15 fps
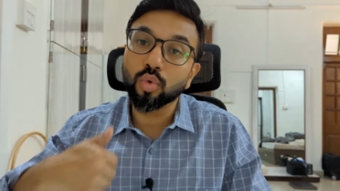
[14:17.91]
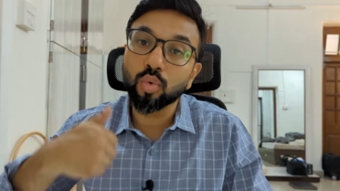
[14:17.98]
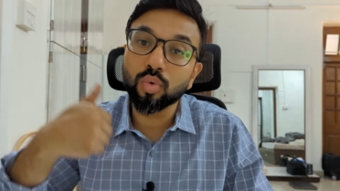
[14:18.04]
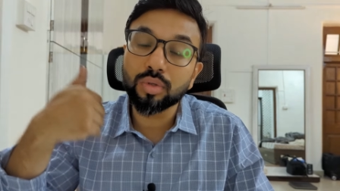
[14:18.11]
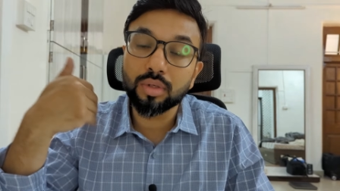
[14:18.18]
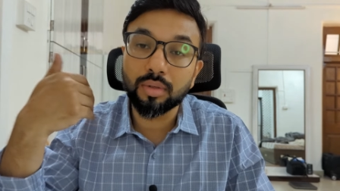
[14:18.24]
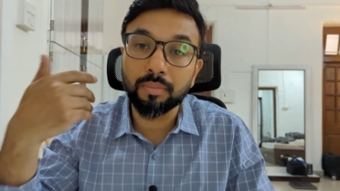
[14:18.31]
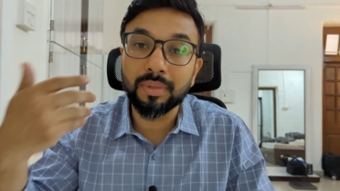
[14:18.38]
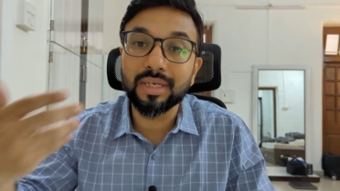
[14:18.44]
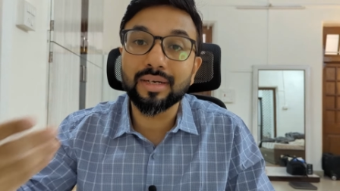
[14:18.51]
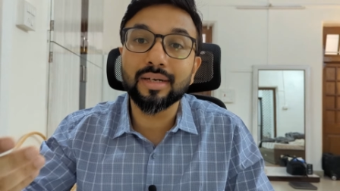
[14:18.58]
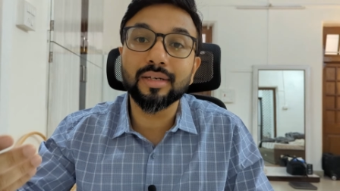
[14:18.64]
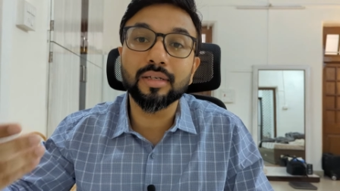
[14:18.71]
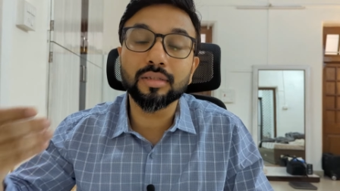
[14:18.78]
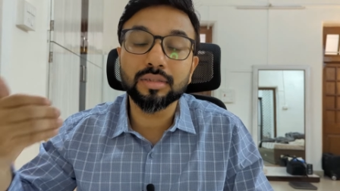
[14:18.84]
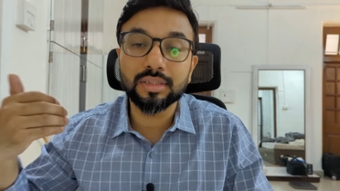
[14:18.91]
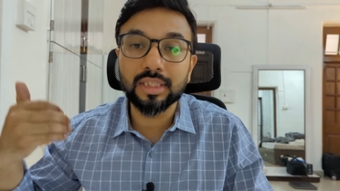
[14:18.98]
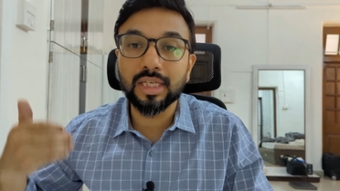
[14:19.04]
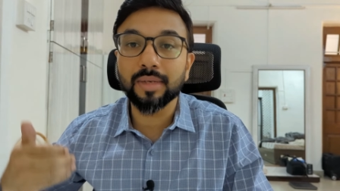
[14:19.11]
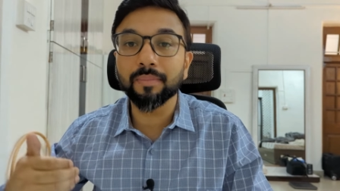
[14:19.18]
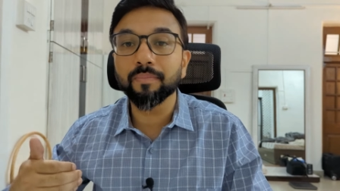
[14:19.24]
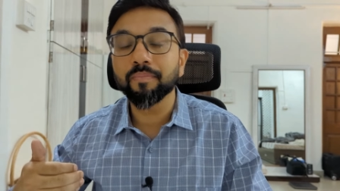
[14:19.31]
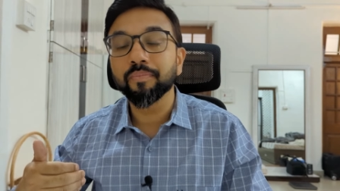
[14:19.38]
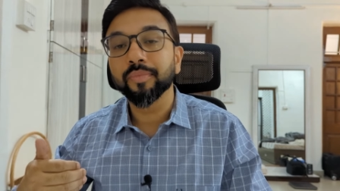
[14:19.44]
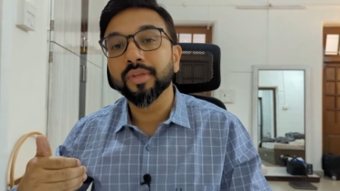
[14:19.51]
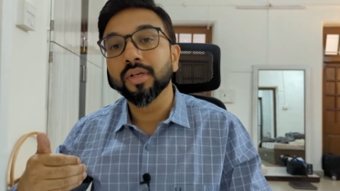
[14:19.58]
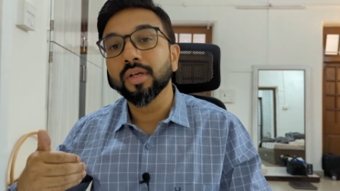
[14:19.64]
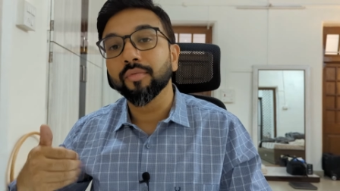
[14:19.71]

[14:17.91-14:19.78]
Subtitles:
to be treated same